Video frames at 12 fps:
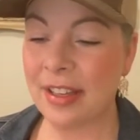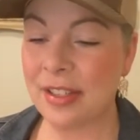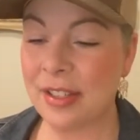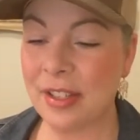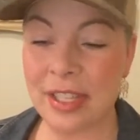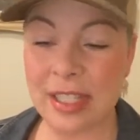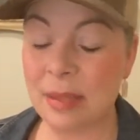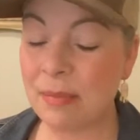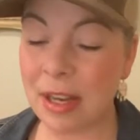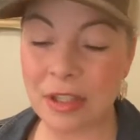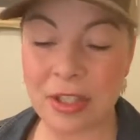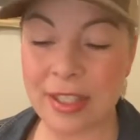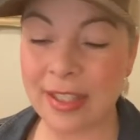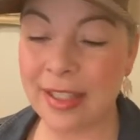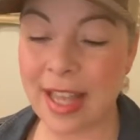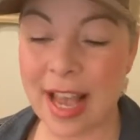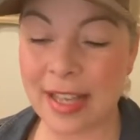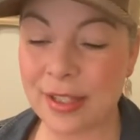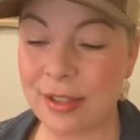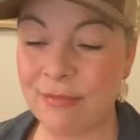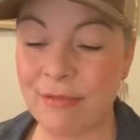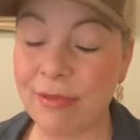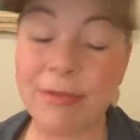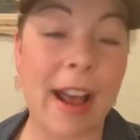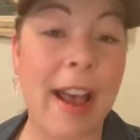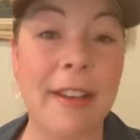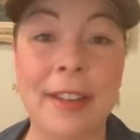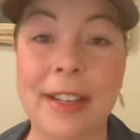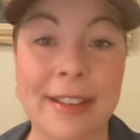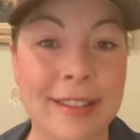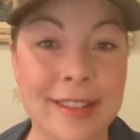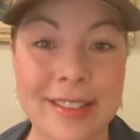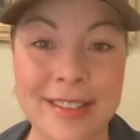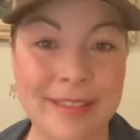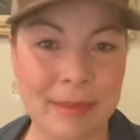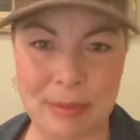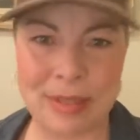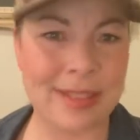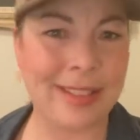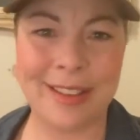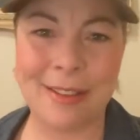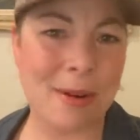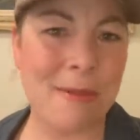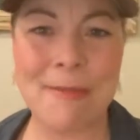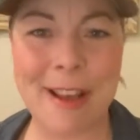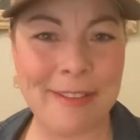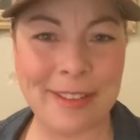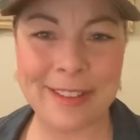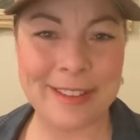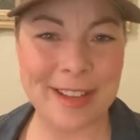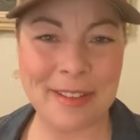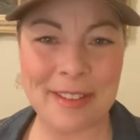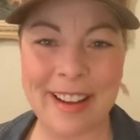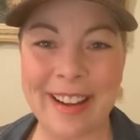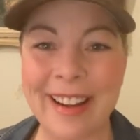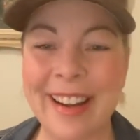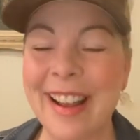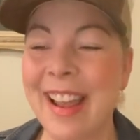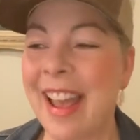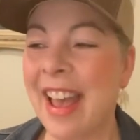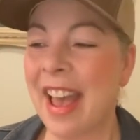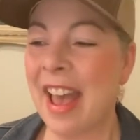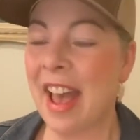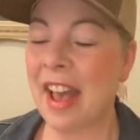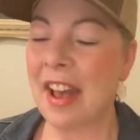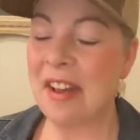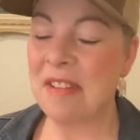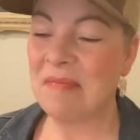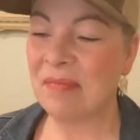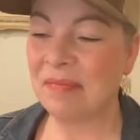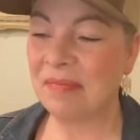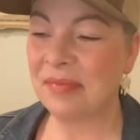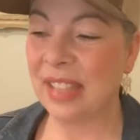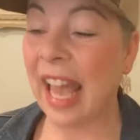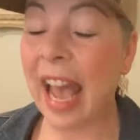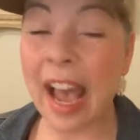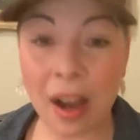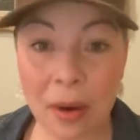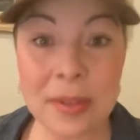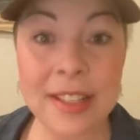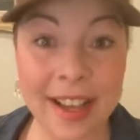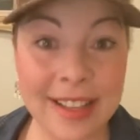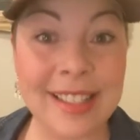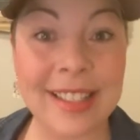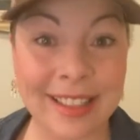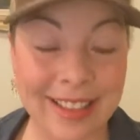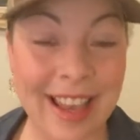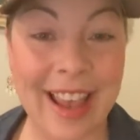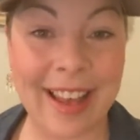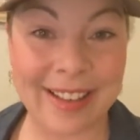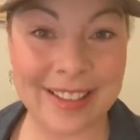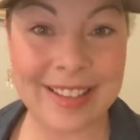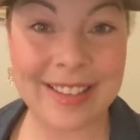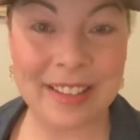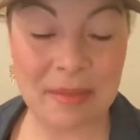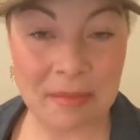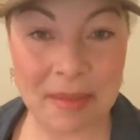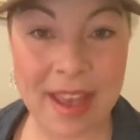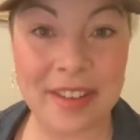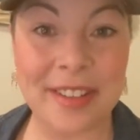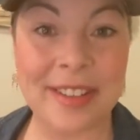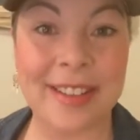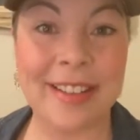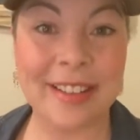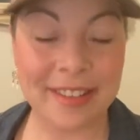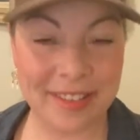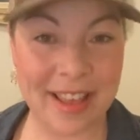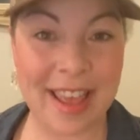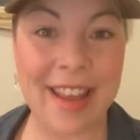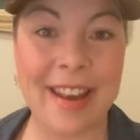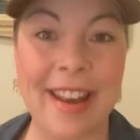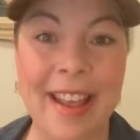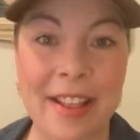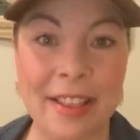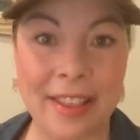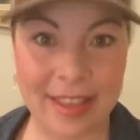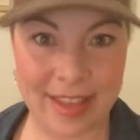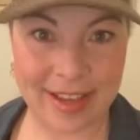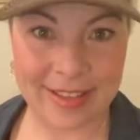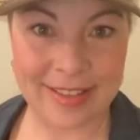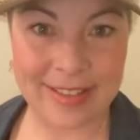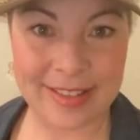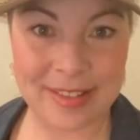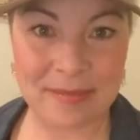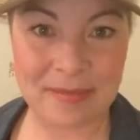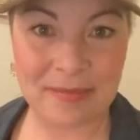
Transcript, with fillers: especially the last five years, I'm just going to throw five years out there. Um, how does it get better than this.